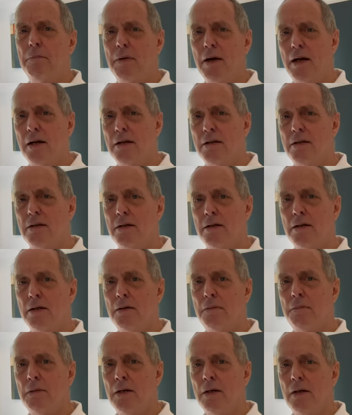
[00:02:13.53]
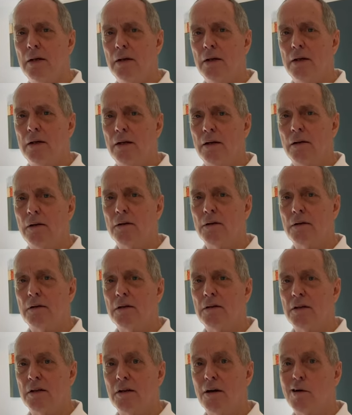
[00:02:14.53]
And, uh, you know,
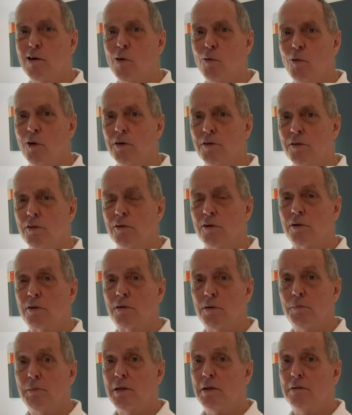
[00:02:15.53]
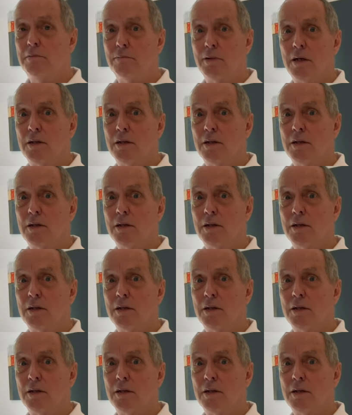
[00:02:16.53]
the, the younger ones look to me